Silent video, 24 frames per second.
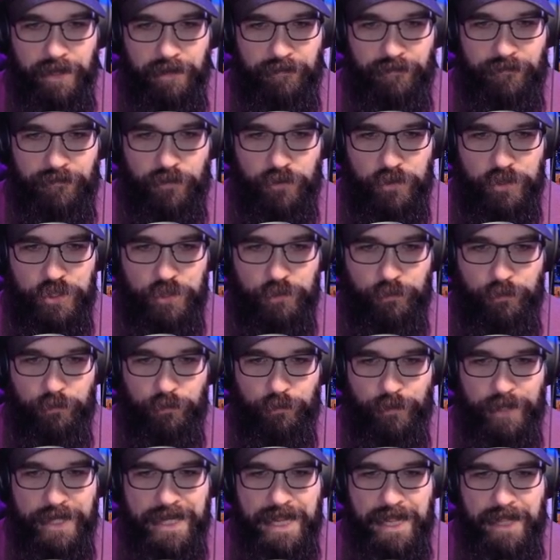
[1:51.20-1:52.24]
Virtual
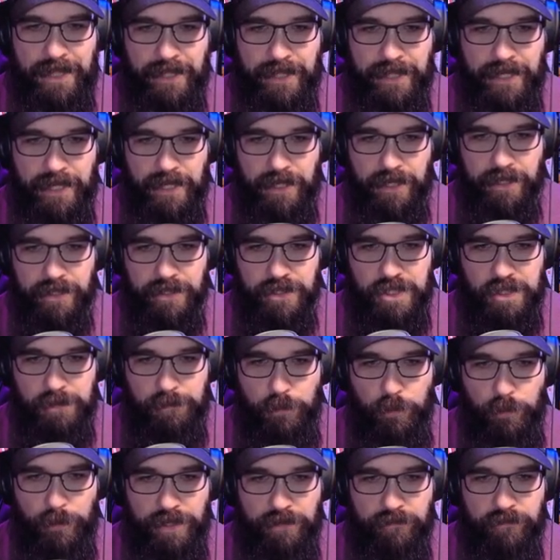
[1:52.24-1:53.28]
reality,
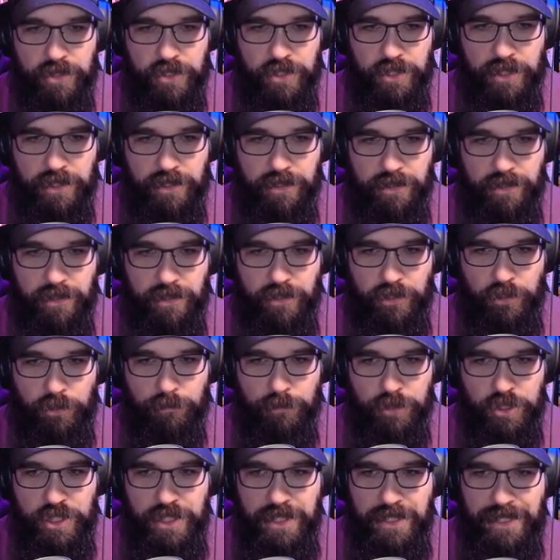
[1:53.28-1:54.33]
spooky vision. Your
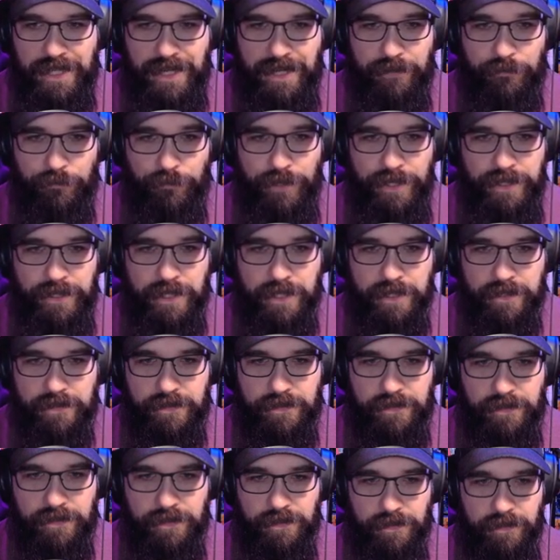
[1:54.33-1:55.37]
machine can't run
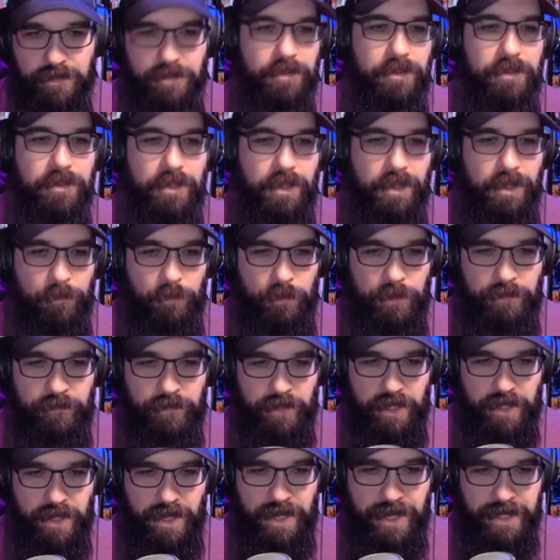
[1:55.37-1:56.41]
this. We'll leave it
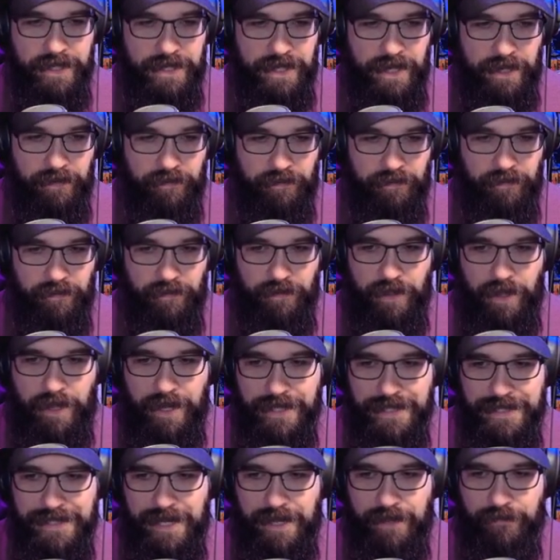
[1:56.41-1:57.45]
at high def,
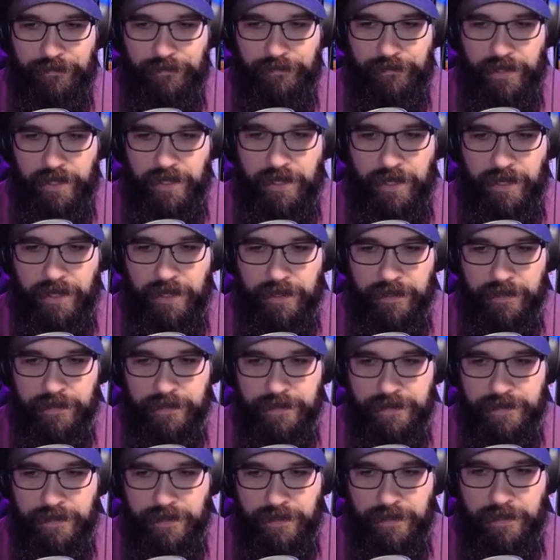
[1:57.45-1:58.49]
and
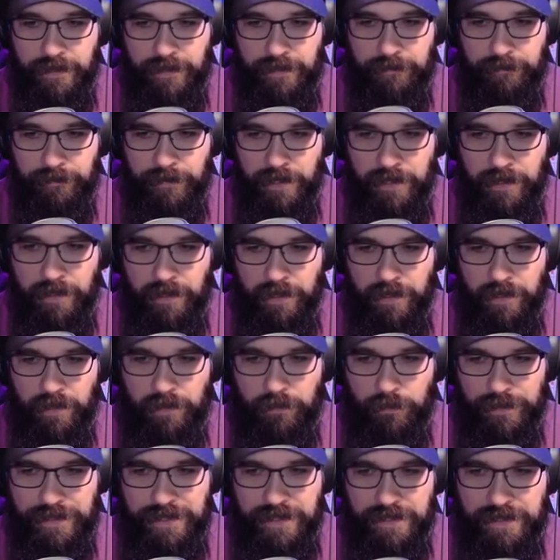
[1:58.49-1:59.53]

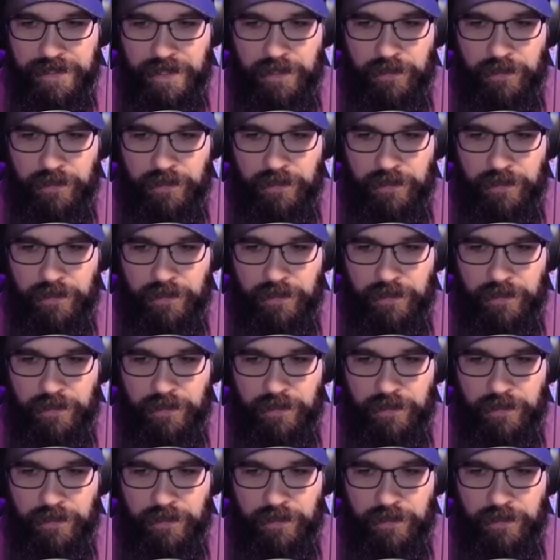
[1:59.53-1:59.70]
what's this?